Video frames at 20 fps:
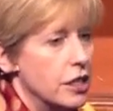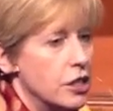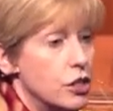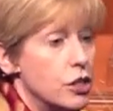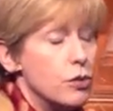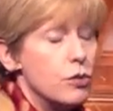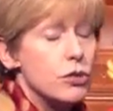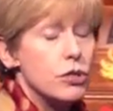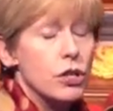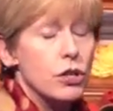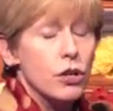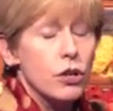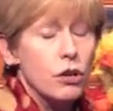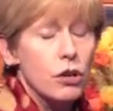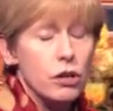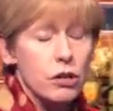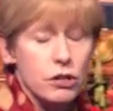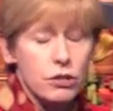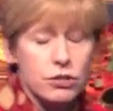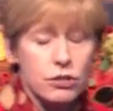she was a
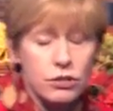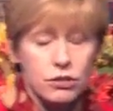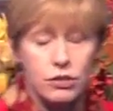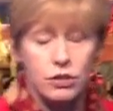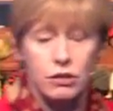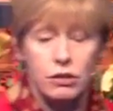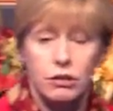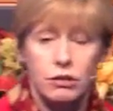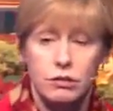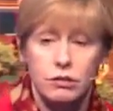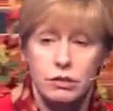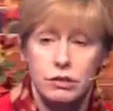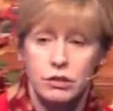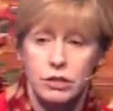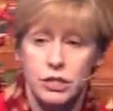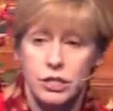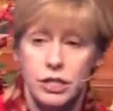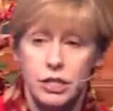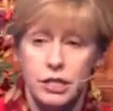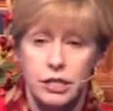nurse, so
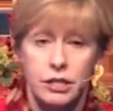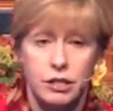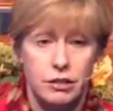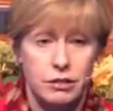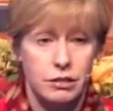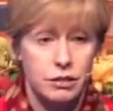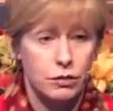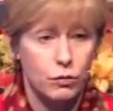she